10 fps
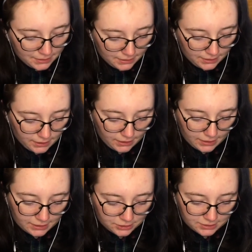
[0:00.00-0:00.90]
And
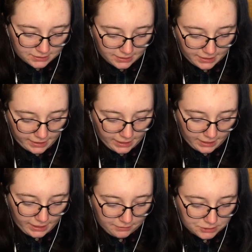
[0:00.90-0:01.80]
as you can see, again, I
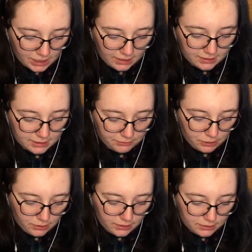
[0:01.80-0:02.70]
have checklists. I've
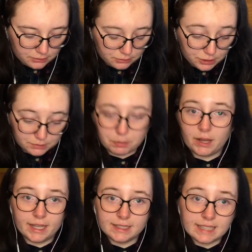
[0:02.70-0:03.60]
got a little just
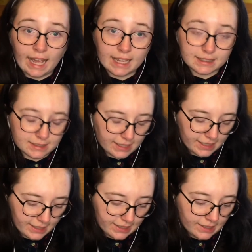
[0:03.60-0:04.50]
plain text
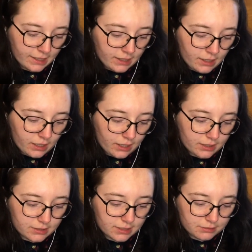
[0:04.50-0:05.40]
here
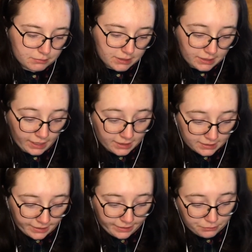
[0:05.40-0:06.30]
to indicate the
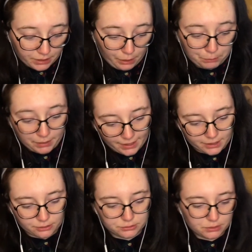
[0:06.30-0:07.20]
date of when I'm
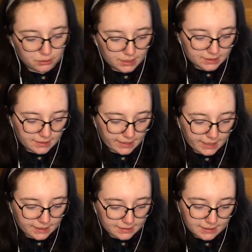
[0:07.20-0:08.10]
planning on doing these
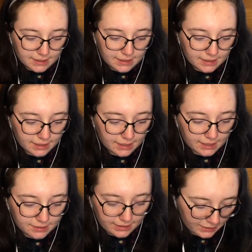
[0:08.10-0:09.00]
things.
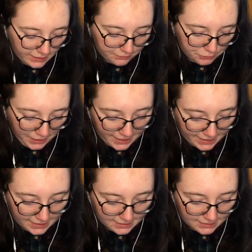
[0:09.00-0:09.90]
And yeah, I have trackers.